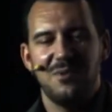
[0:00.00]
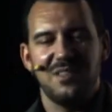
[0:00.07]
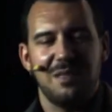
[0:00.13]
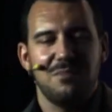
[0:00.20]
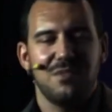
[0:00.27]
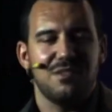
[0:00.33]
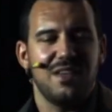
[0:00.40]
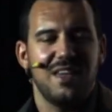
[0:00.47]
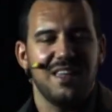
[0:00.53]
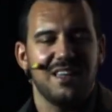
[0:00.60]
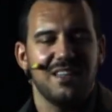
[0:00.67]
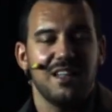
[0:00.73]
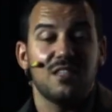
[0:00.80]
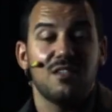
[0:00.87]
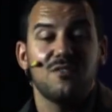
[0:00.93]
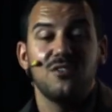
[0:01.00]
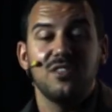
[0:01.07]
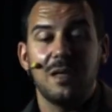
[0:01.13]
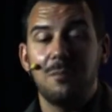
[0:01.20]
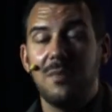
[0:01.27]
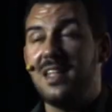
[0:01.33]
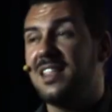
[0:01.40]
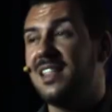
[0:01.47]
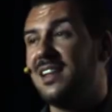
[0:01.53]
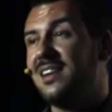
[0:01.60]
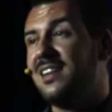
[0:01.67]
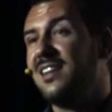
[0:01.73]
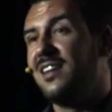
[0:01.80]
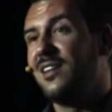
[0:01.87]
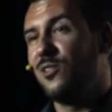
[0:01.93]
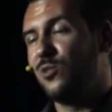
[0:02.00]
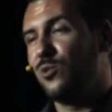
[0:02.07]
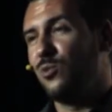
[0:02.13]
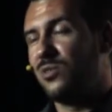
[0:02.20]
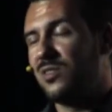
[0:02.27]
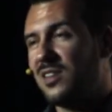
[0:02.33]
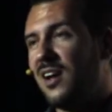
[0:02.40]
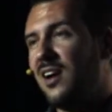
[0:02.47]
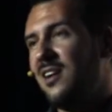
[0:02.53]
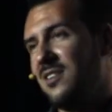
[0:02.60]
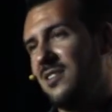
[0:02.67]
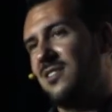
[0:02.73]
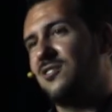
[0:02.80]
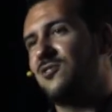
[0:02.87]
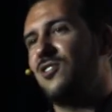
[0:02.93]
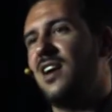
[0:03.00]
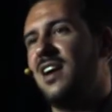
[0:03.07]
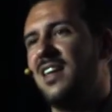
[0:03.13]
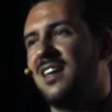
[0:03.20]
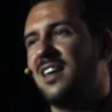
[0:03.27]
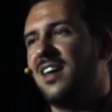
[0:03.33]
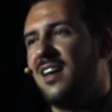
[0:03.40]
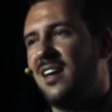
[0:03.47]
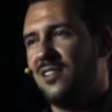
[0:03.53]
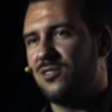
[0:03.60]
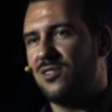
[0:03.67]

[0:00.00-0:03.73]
what I'm saying, it is fundamental to start trying